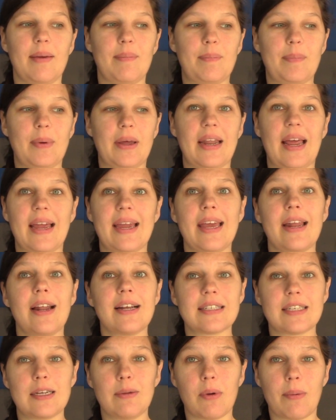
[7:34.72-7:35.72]
But I
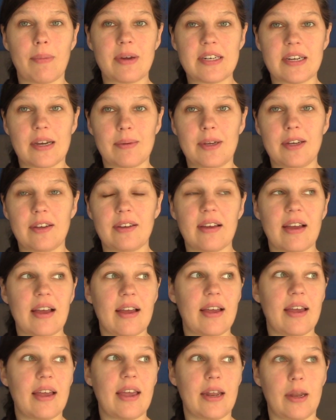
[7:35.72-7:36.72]
cannot sleep on my tummy
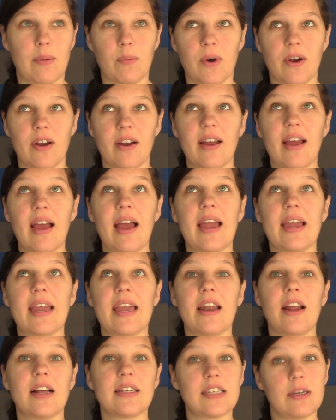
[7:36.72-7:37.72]
anymore. I
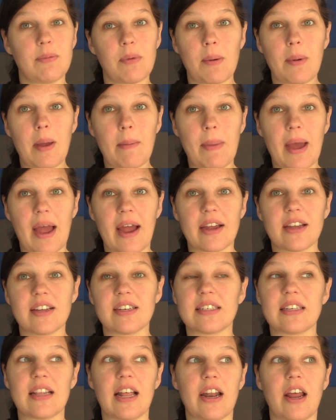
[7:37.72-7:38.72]
cannot sleep on my back
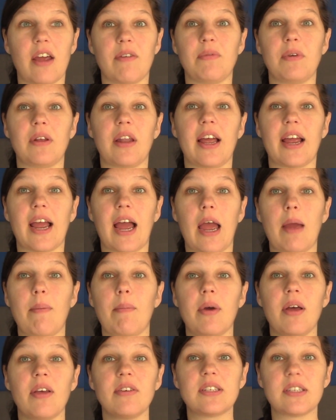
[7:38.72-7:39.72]
because then I feel like
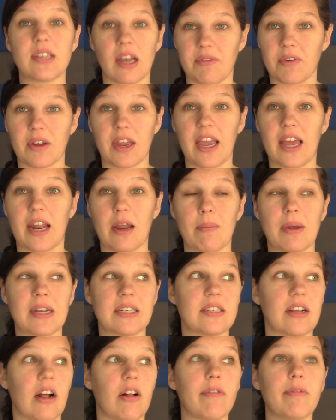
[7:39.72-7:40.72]
I'm suffocating
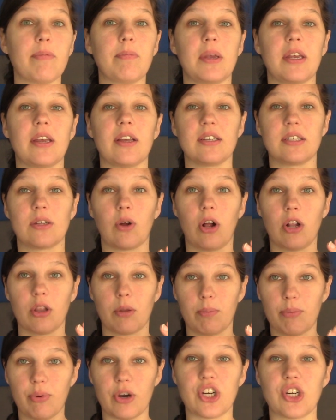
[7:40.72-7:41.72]
myself because all
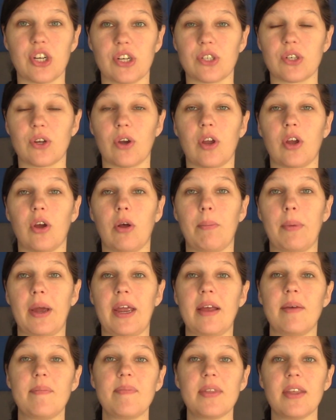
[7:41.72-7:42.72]
the pressure is going on
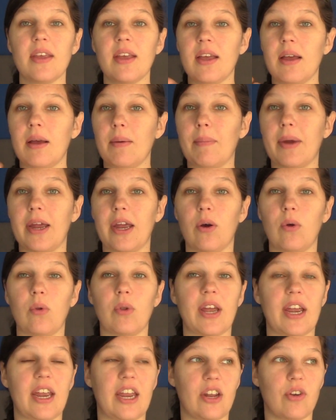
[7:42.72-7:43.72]
my
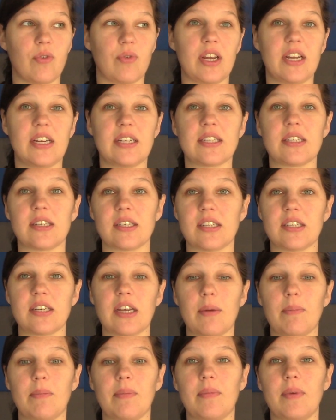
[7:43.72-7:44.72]
whole artery
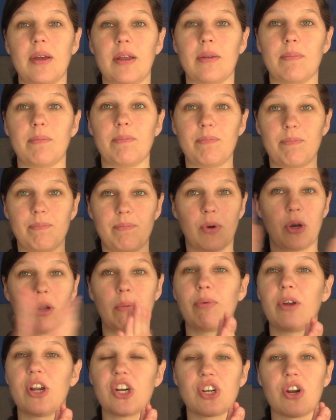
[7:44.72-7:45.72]
system and
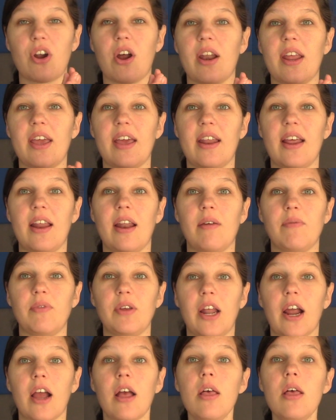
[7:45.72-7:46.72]
putting pressure on it, and I
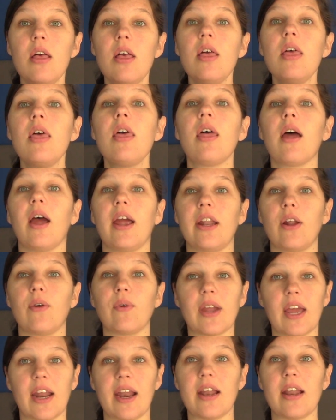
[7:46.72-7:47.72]
feel like I
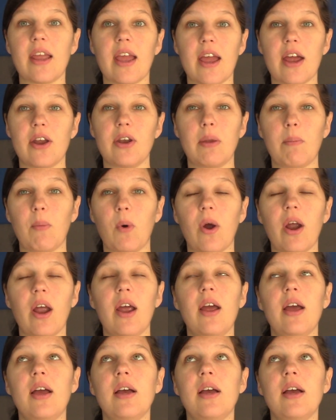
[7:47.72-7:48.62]
don't get any air anymore.